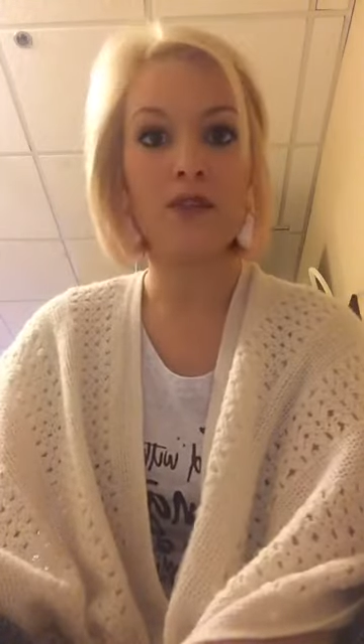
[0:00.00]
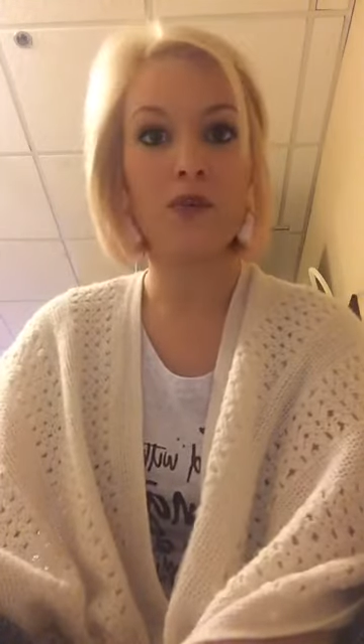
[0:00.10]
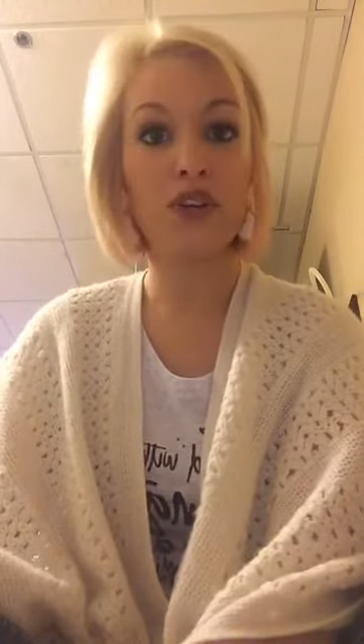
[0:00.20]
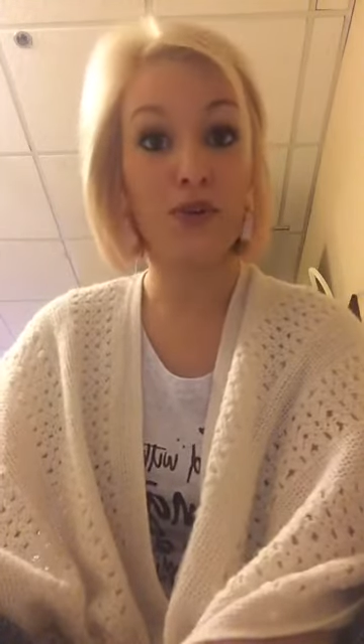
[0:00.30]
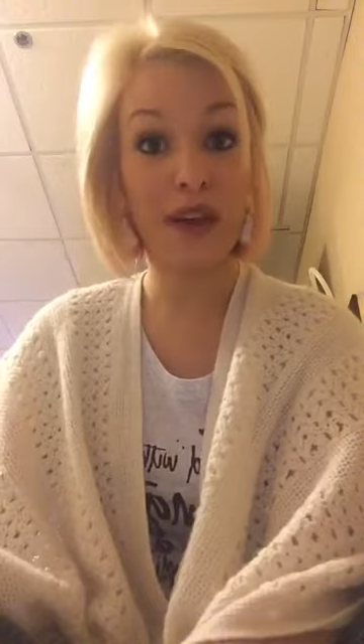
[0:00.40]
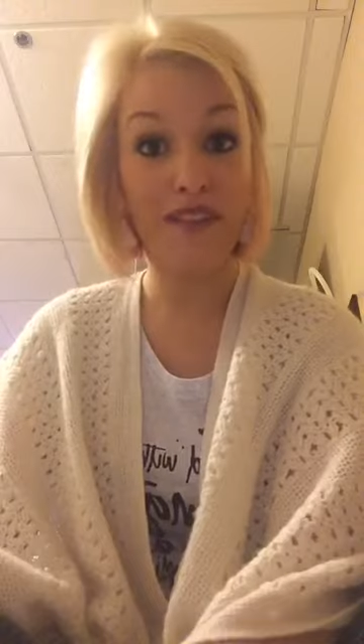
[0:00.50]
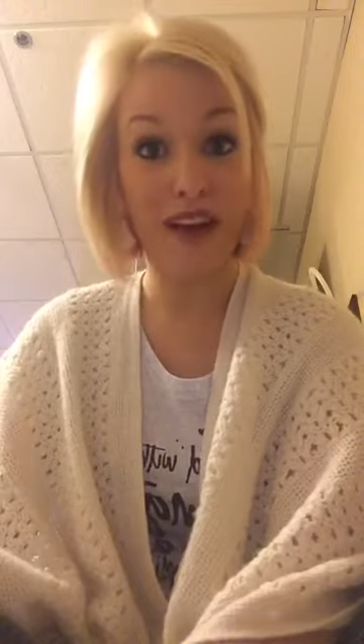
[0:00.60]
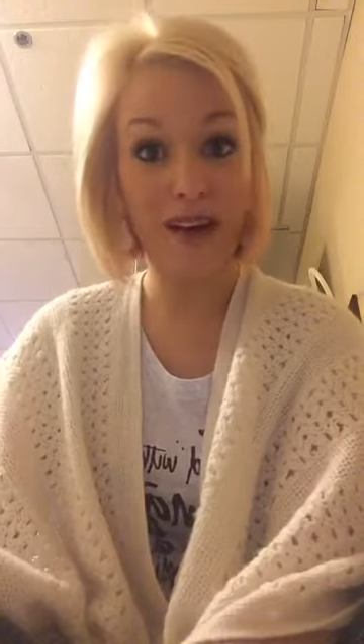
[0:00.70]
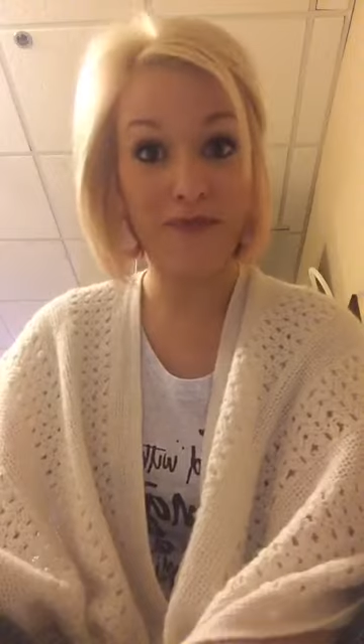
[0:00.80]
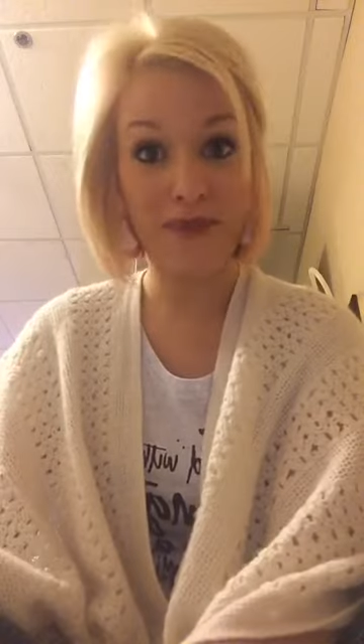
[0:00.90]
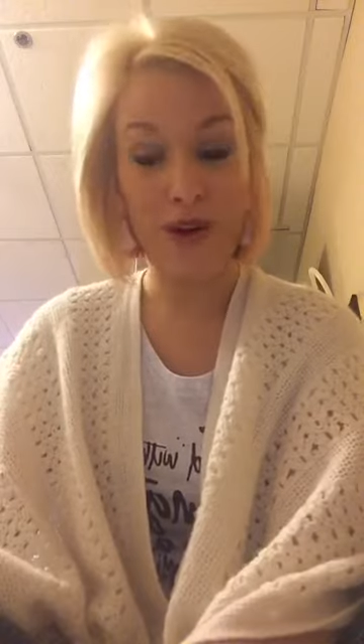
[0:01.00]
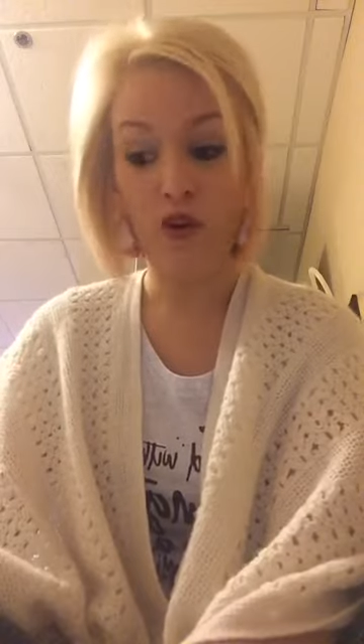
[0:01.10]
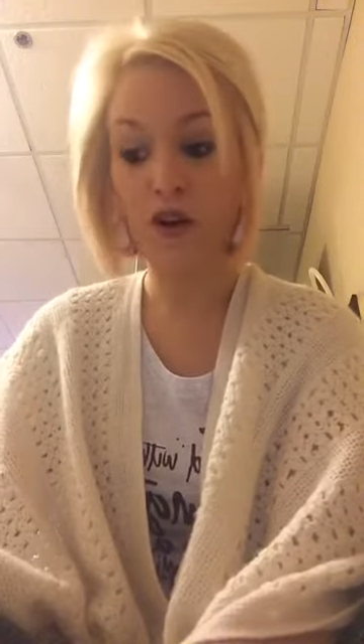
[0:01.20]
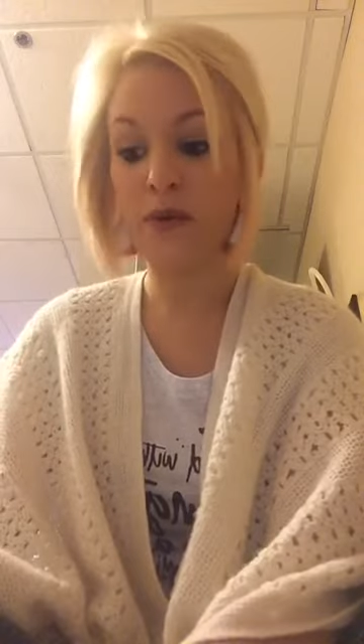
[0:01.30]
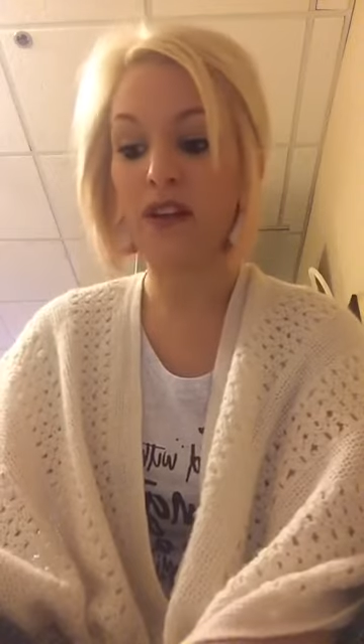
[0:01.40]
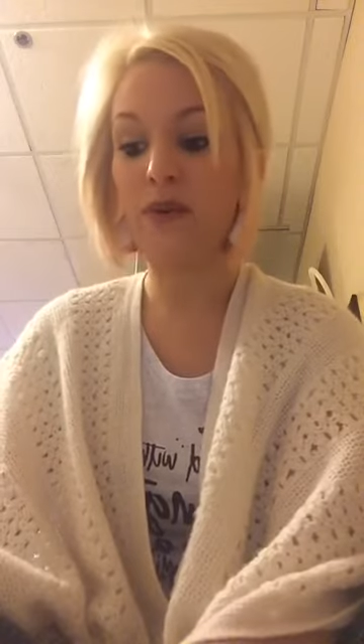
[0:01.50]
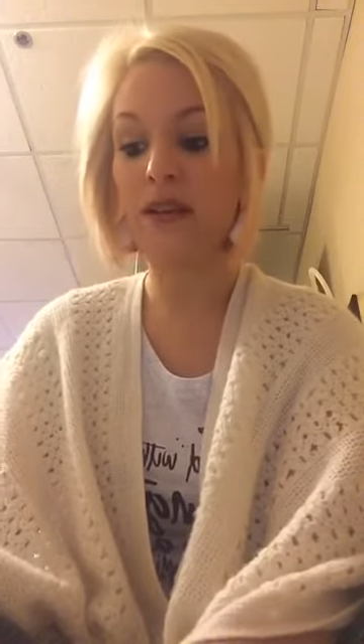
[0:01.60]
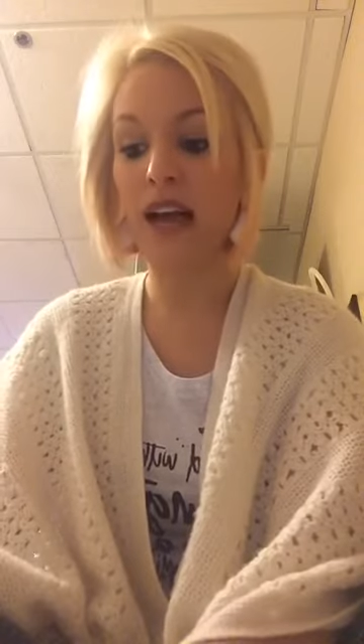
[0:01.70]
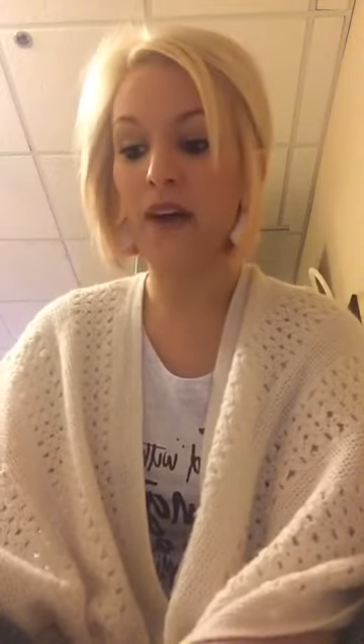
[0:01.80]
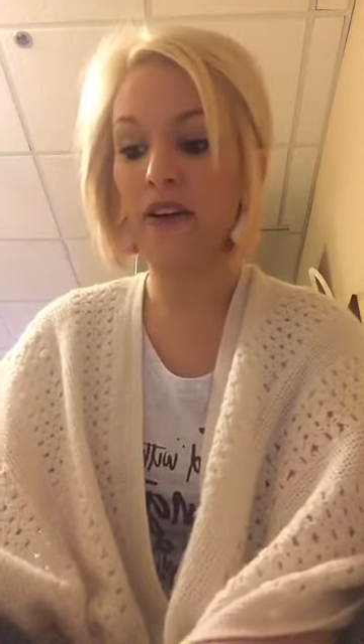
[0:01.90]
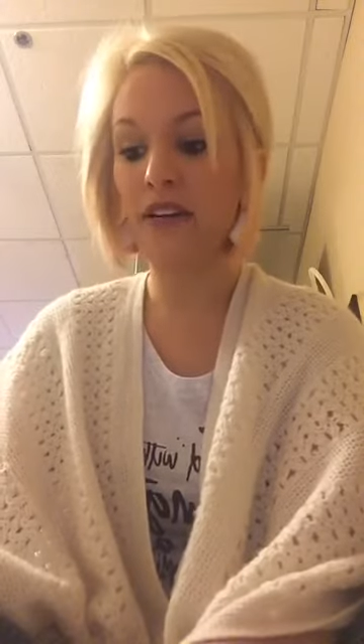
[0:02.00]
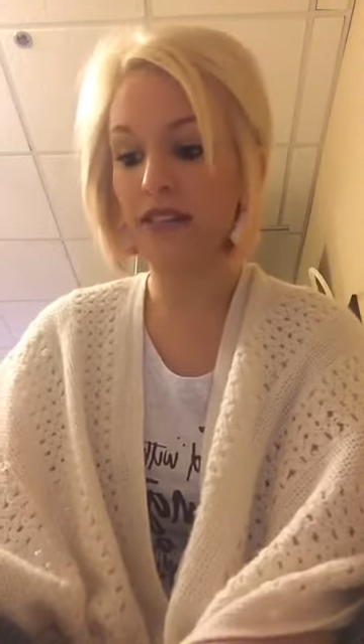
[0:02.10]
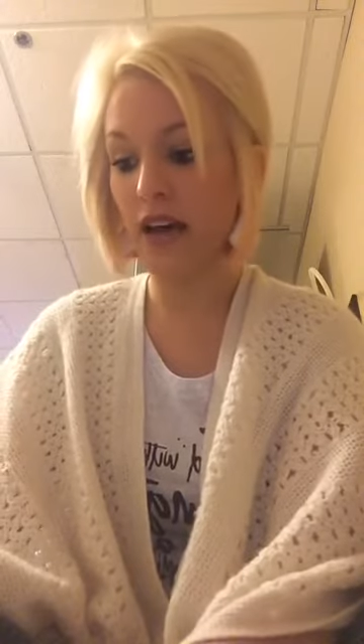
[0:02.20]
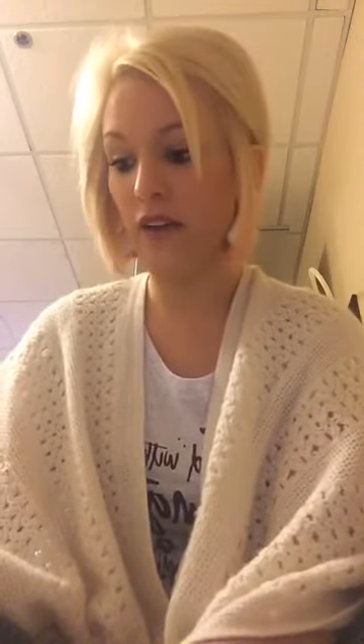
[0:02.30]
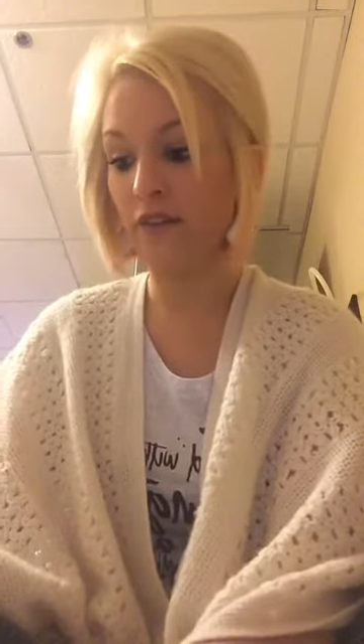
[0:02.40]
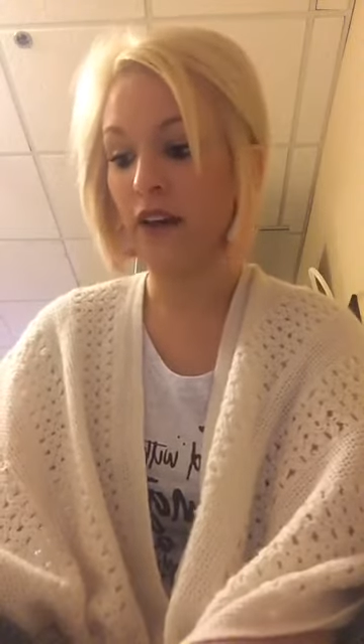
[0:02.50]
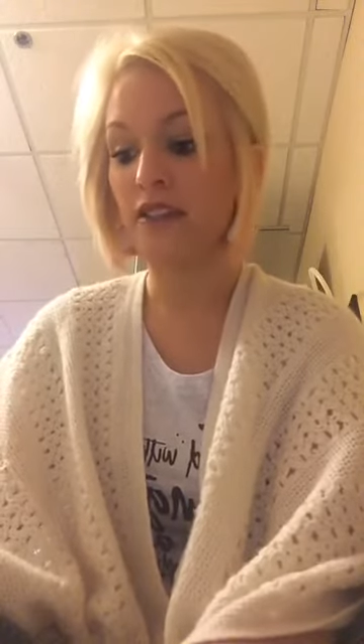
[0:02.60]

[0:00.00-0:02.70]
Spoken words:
Will you give up, or will you allow yourself